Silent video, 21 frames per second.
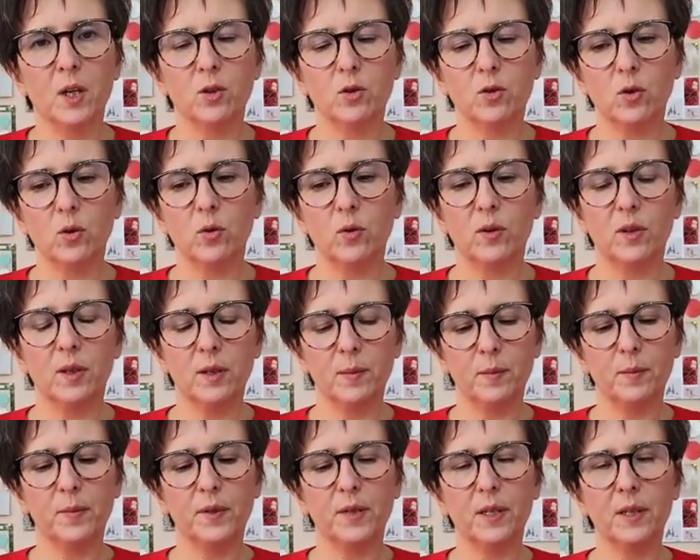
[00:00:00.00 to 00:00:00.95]
So
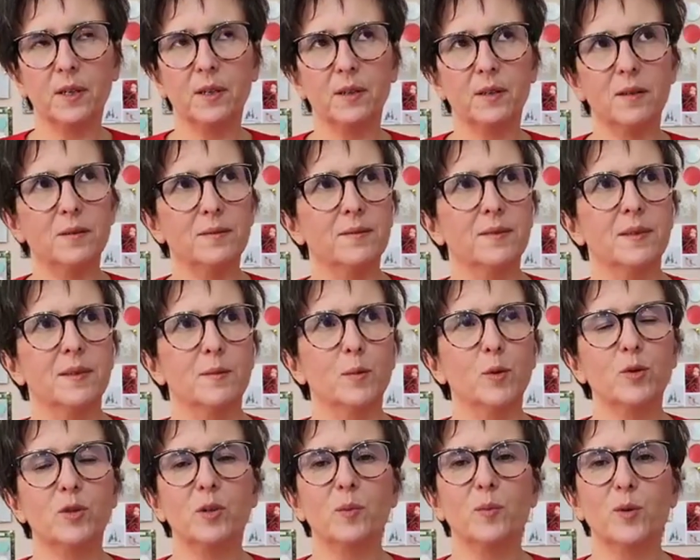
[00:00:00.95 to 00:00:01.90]
the
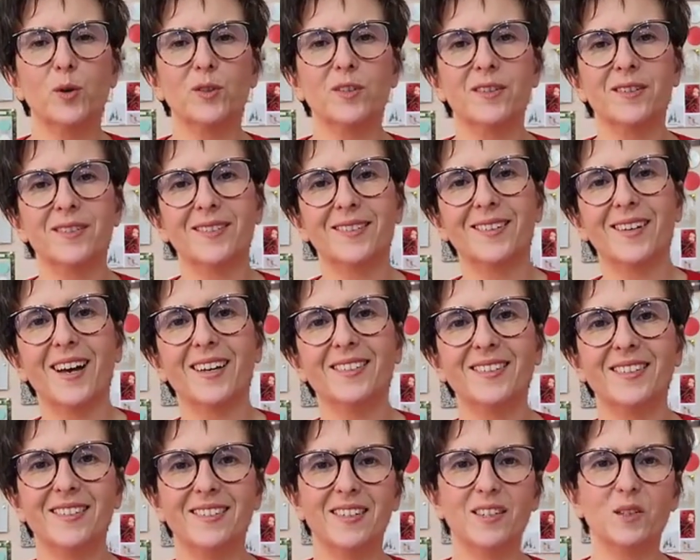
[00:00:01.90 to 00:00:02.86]
most important
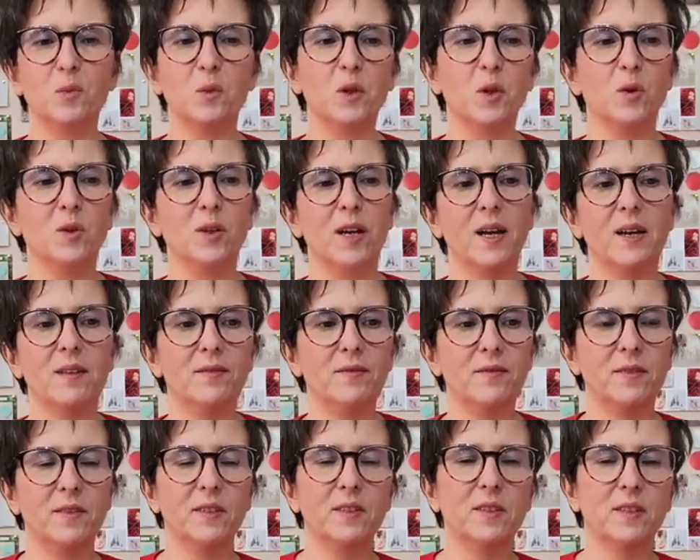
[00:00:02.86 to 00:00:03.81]
asset that we all have
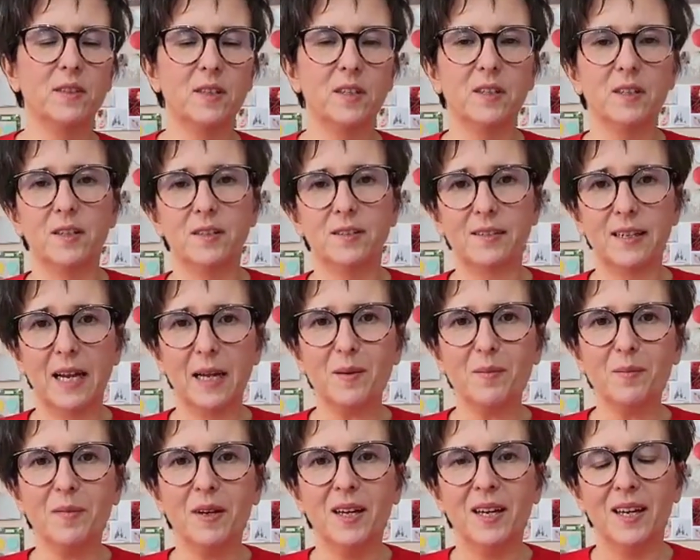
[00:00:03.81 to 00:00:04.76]
is
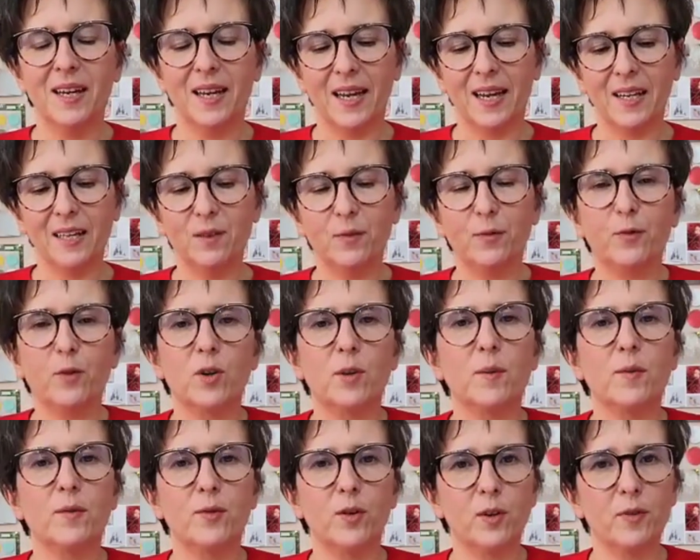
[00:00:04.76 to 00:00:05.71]
time, and
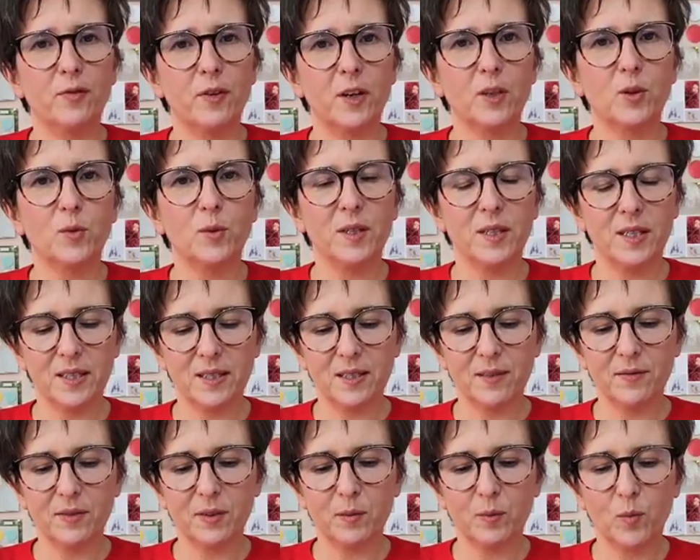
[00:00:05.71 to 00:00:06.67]
for a factory is
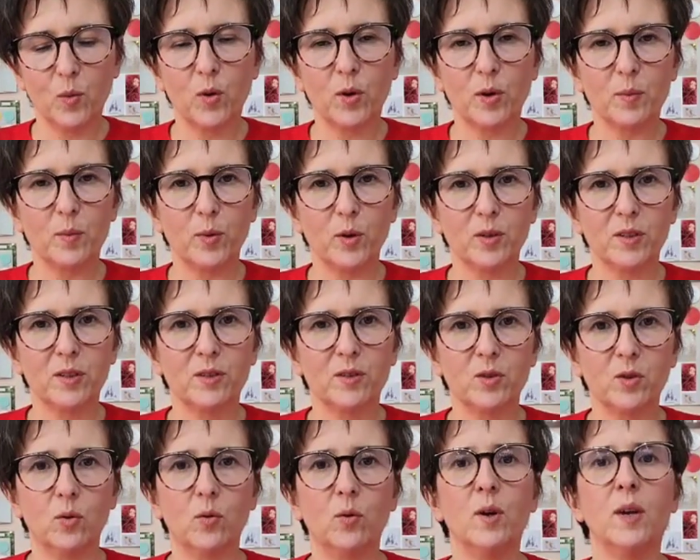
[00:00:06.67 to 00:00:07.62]
even more important.
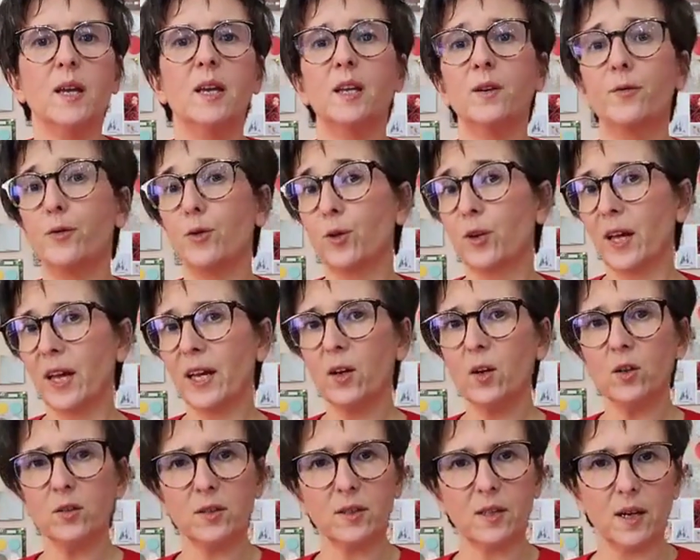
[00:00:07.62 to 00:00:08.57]
So if you
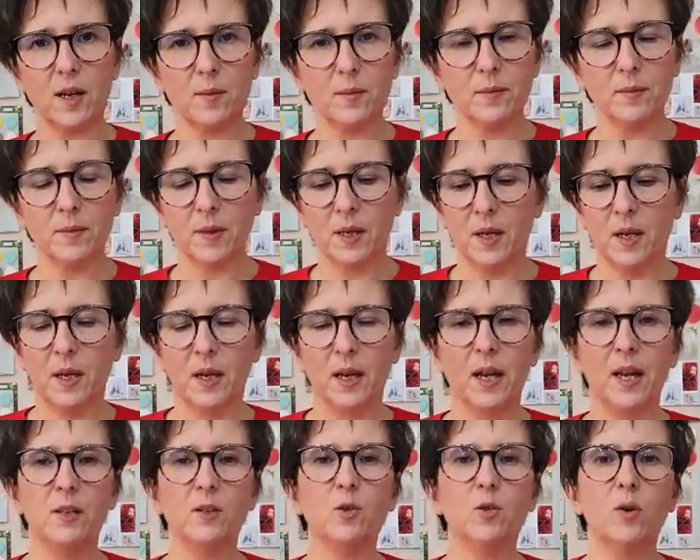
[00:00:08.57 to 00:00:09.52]
cannot come
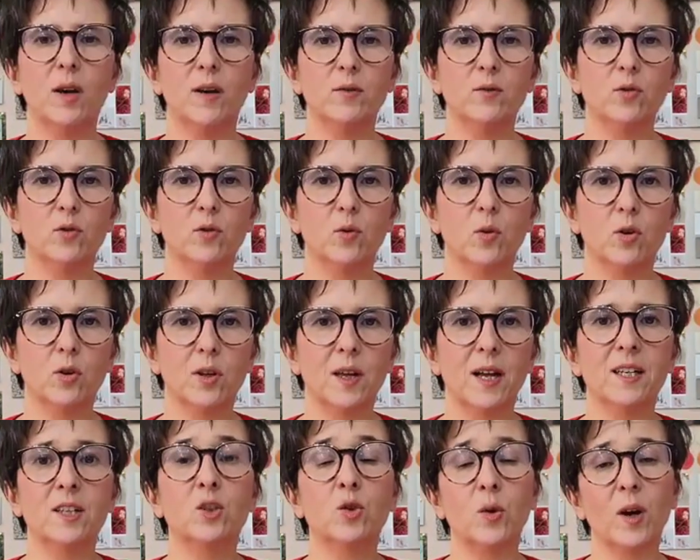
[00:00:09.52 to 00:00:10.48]
and you have to do
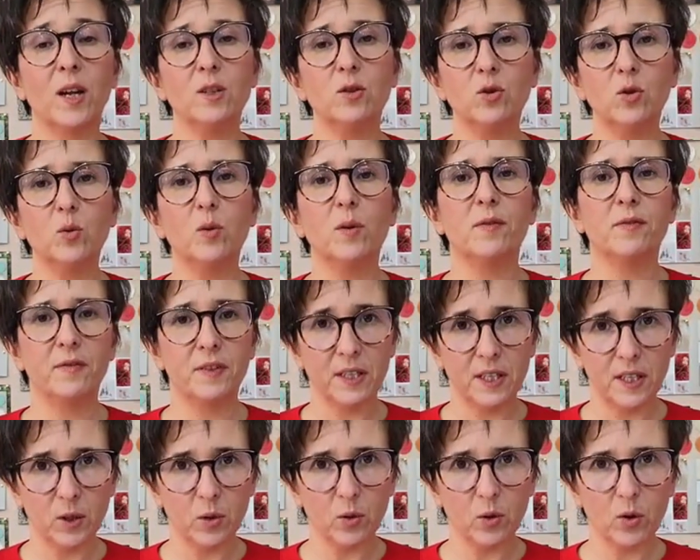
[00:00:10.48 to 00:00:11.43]
online, try to do a
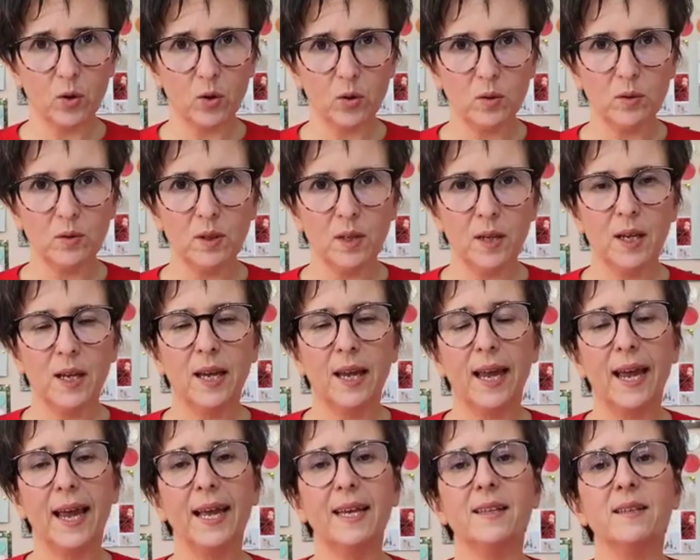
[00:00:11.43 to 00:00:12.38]
video call
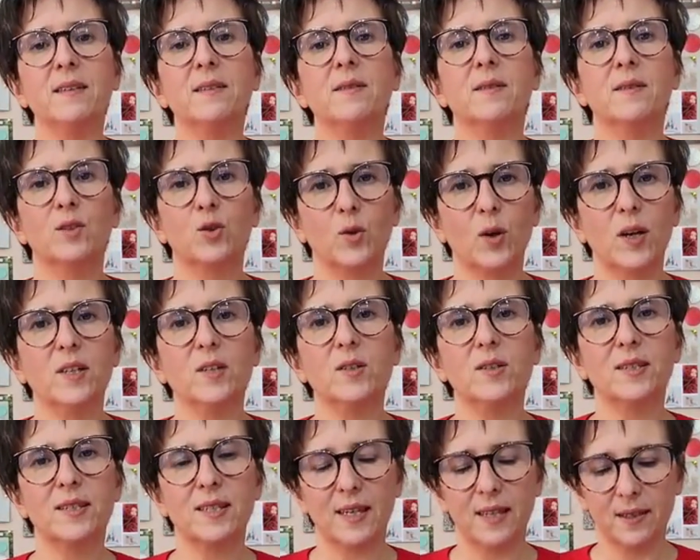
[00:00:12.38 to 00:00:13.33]
and try to
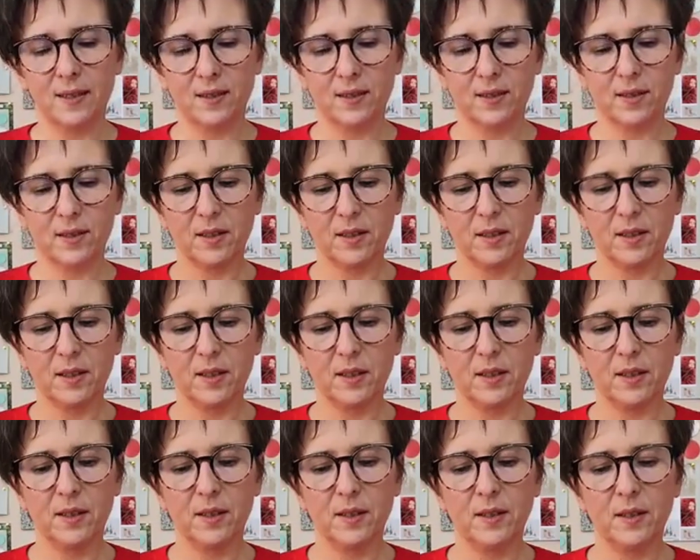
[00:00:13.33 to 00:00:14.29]
send
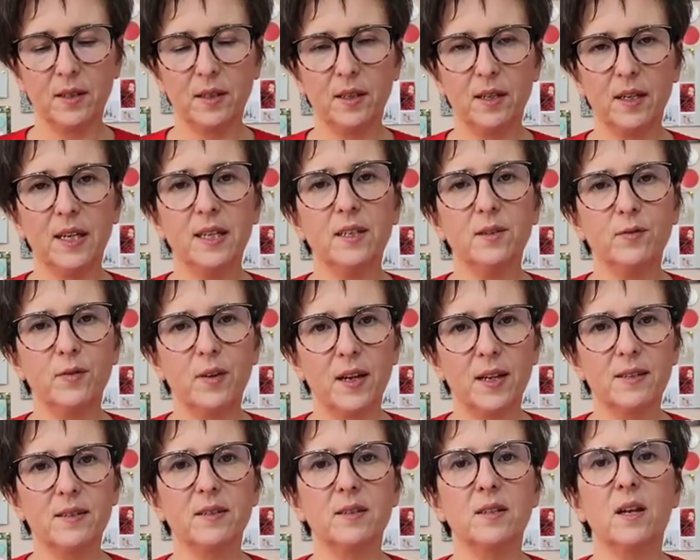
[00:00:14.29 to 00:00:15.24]
in
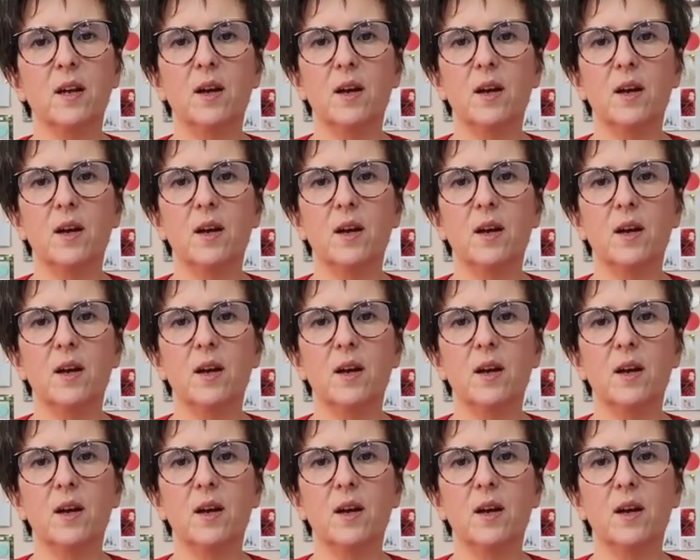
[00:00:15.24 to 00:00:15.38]
advance